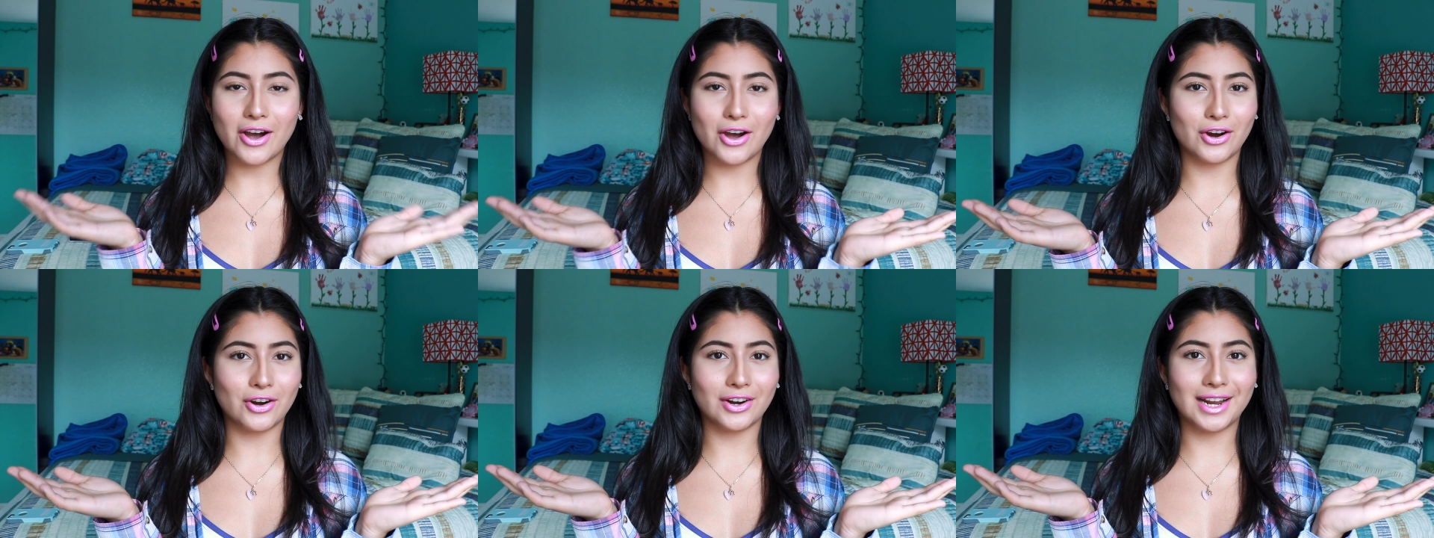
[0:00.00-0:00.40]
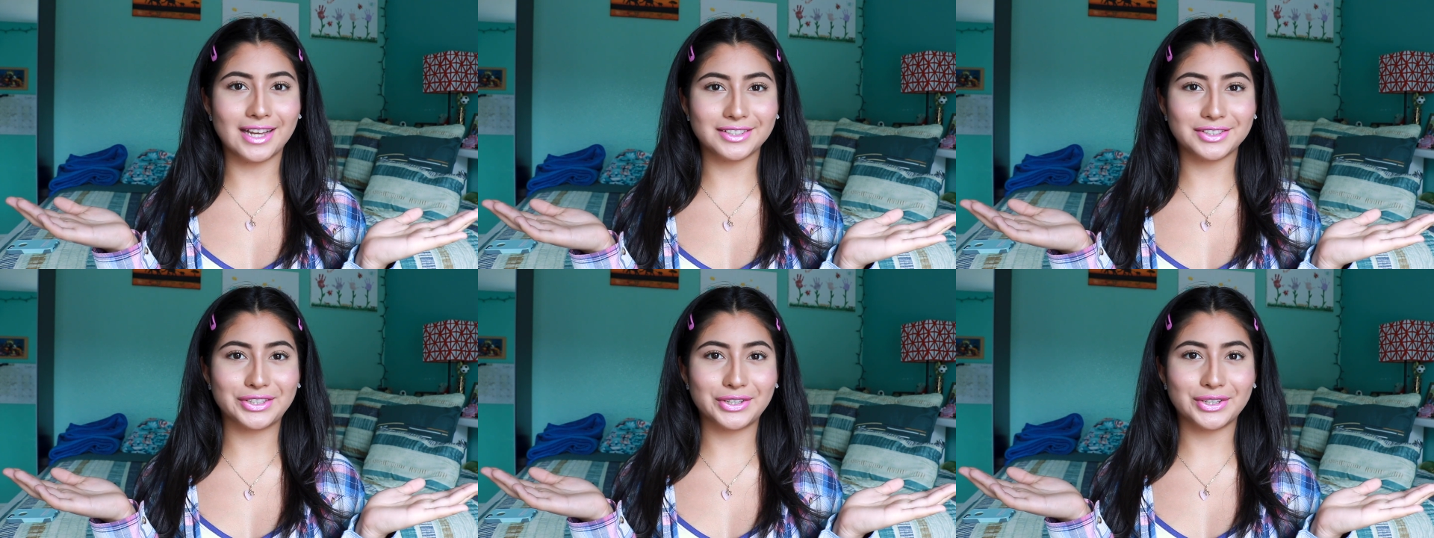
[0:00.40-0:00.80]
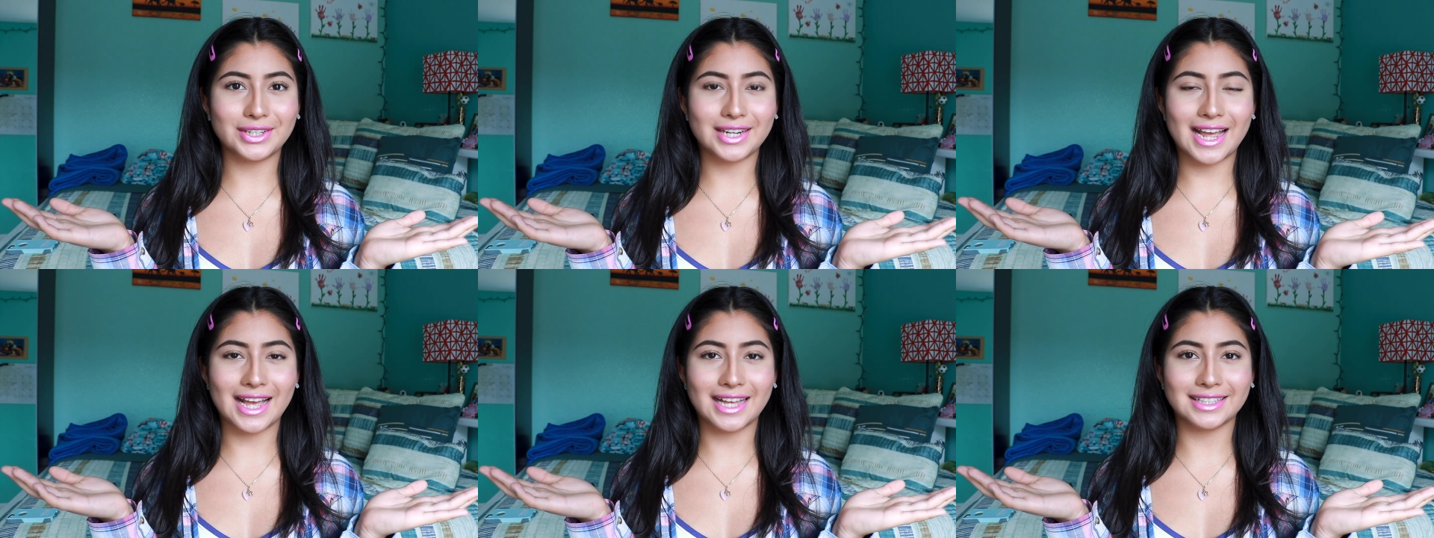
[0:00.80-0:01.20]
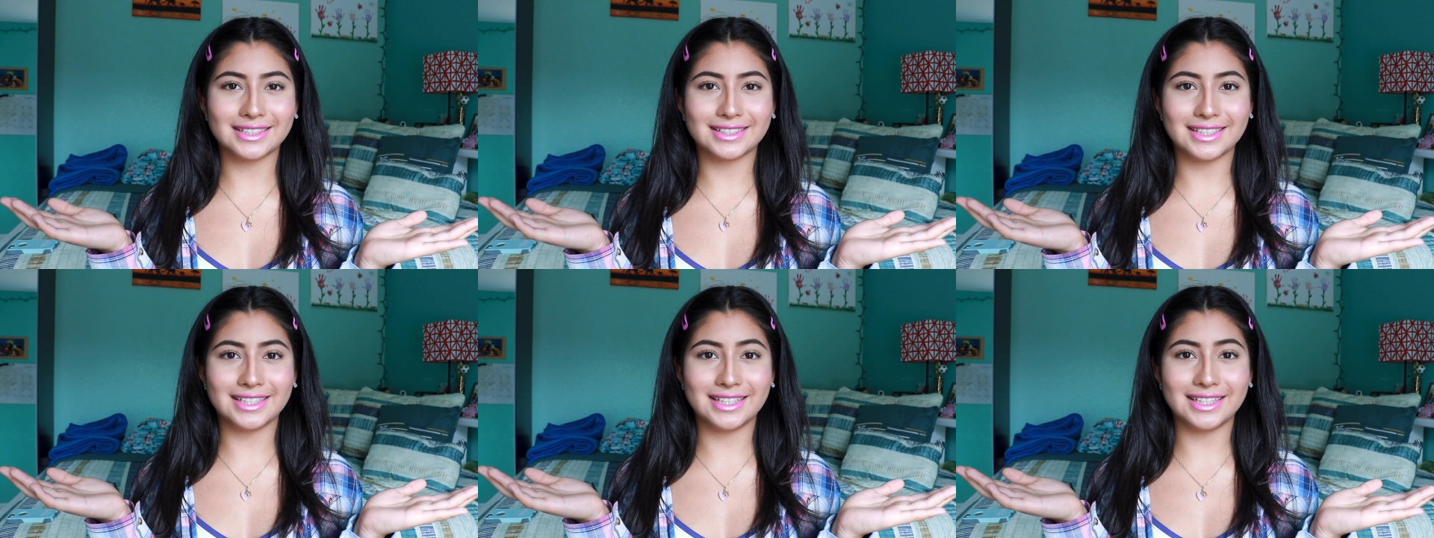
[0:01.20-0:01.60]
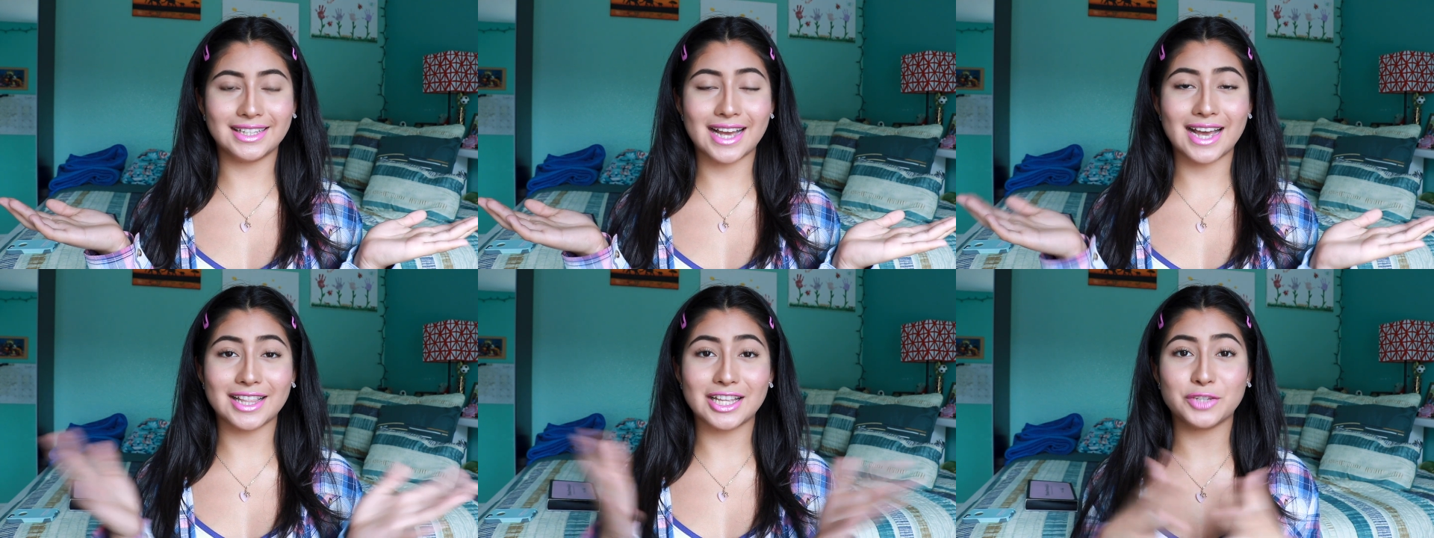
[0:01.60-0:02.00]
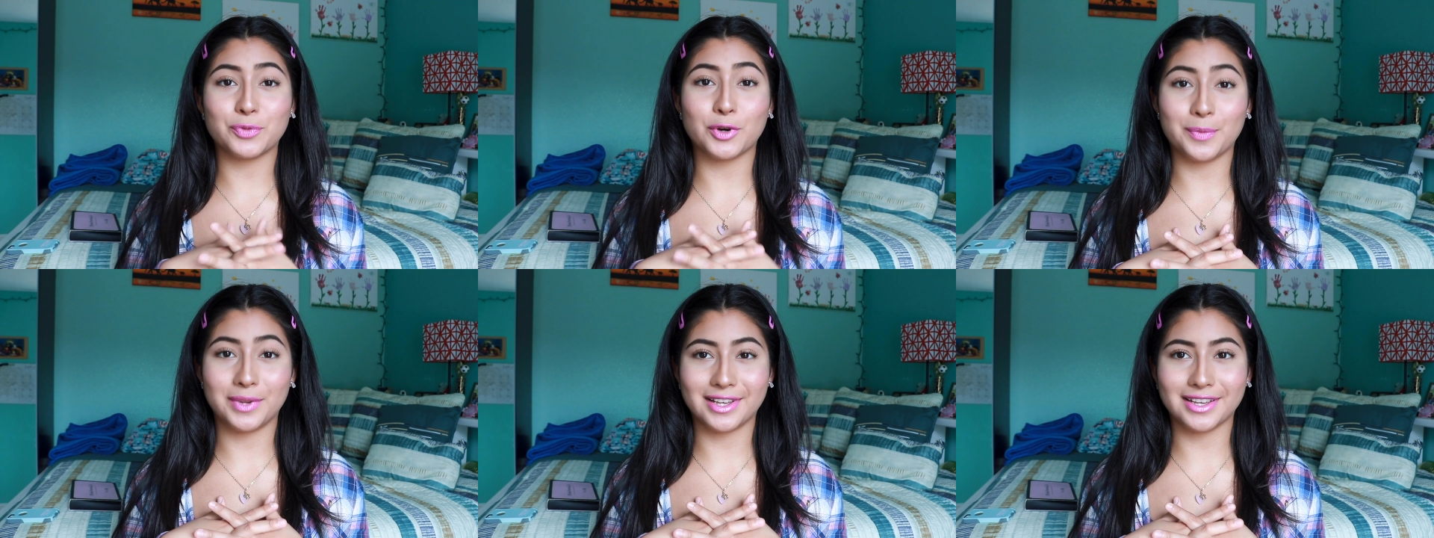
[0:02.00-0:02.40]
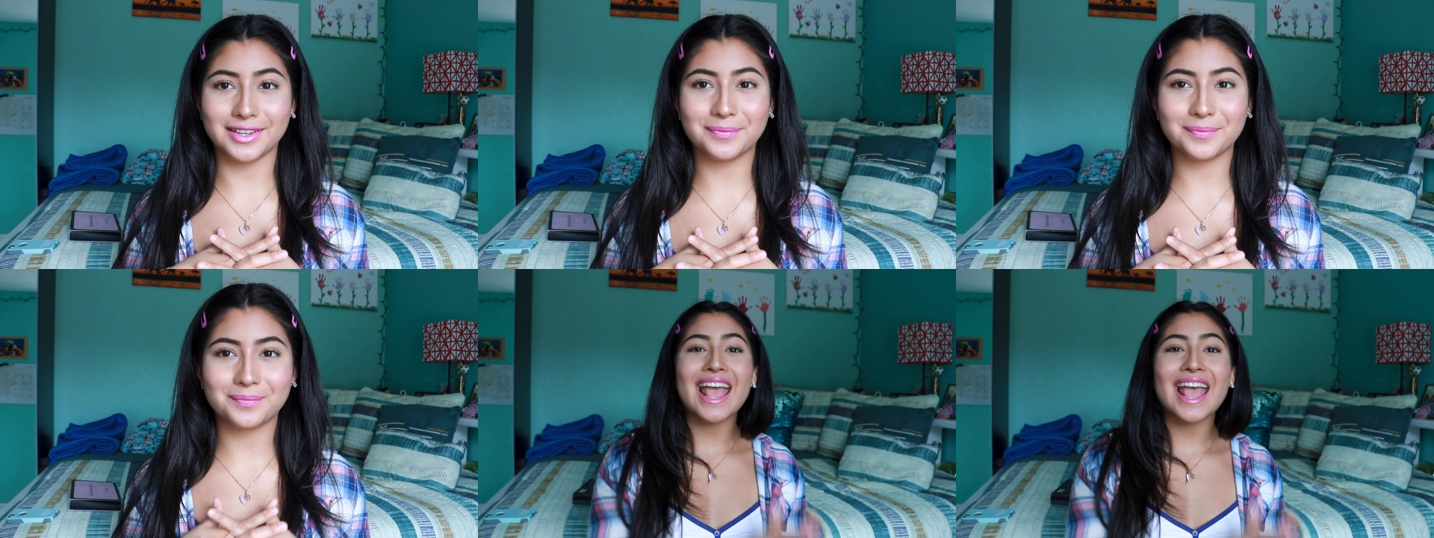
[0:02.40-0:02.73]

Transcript: are as good as the eyelash perming kit.